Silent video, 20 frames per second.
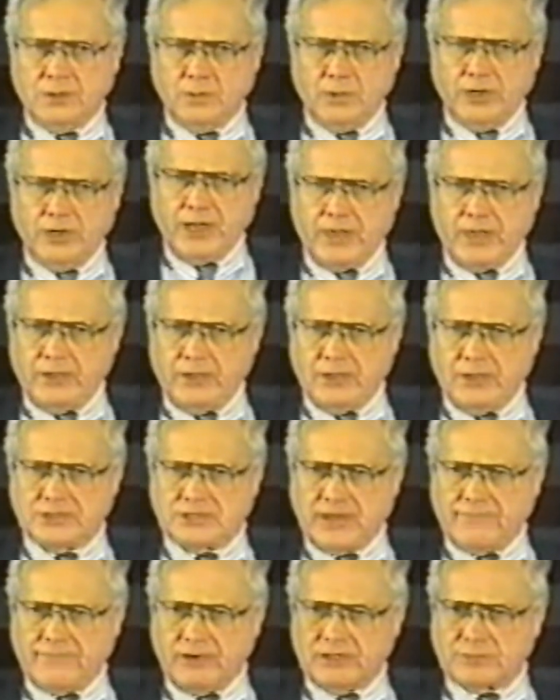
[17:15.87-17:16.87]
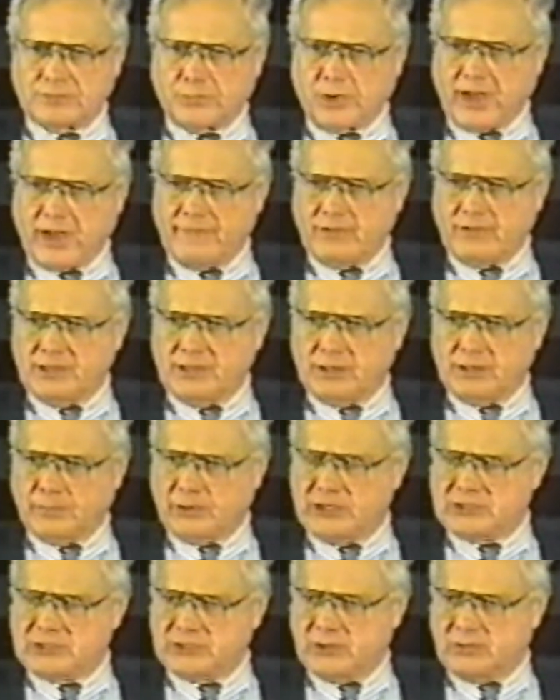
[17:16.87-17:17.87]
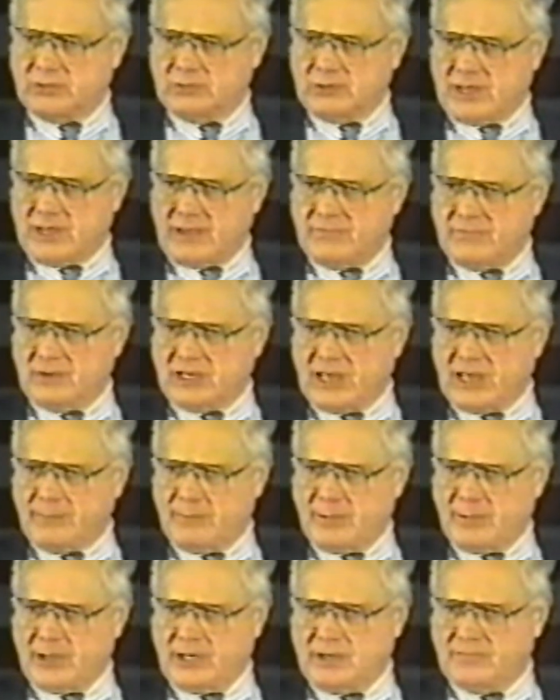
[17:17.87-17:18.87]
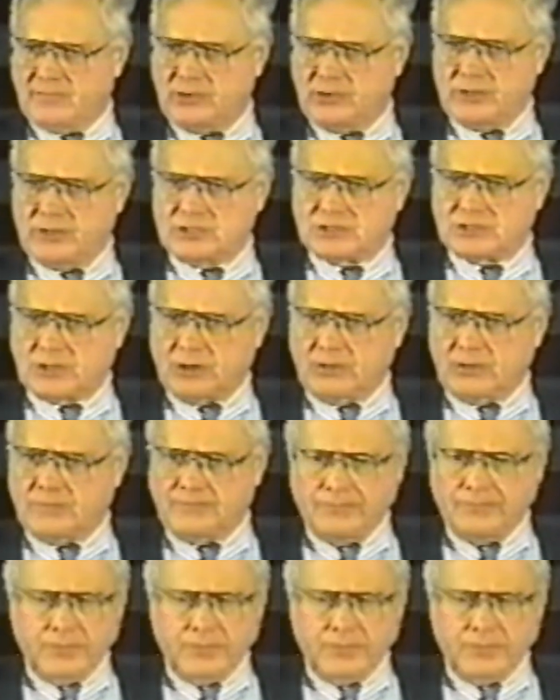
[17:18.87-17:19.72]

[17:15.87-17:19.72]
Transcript: We gathered this evidence privately. The police don't have the capability of doing so.